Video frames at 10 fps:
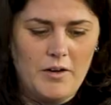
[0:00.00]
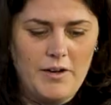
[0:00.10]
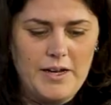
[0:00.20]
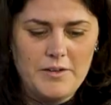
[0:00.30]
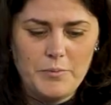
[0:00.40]

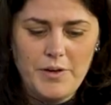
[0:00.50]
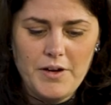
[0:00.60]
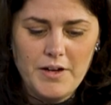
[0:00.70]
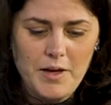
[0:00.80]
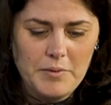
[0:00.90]
Great. We are
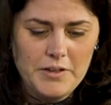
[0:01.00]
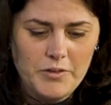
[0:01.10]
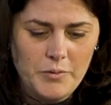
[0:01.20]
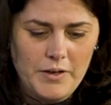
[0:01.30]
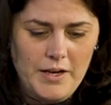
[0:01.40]
coming
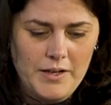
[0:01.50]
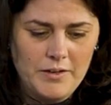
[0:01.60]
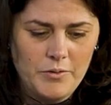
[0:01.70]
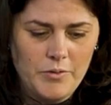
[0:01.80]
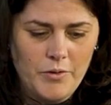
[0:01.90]
to an
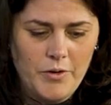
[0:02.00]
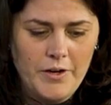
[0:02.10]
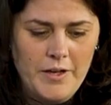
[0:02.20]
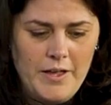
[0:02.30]
end, Aurore.